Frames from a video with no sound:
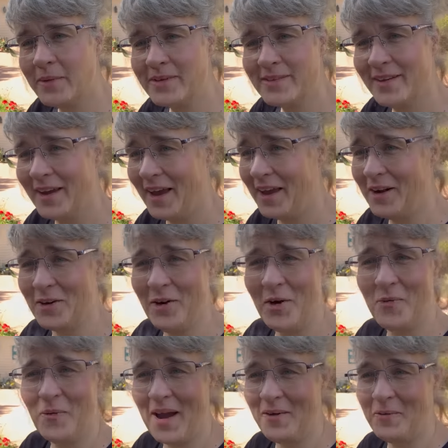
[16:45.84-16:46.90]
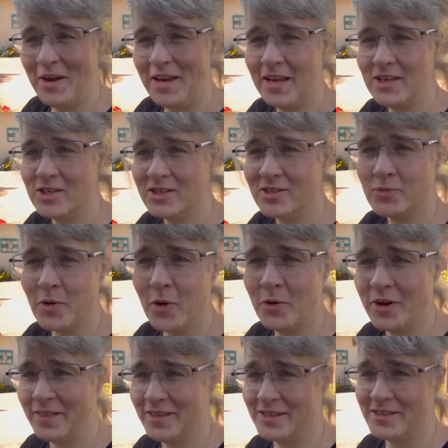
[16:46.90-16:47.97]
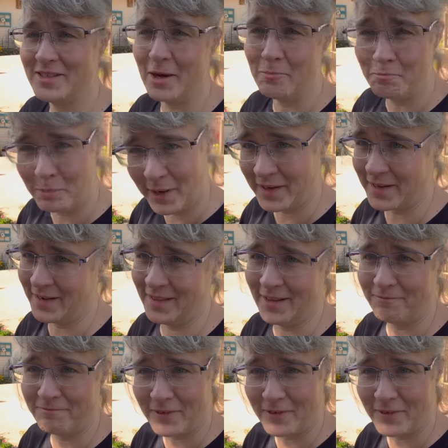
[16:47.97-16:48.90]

I why we didn't just throw it in the dump bucket in the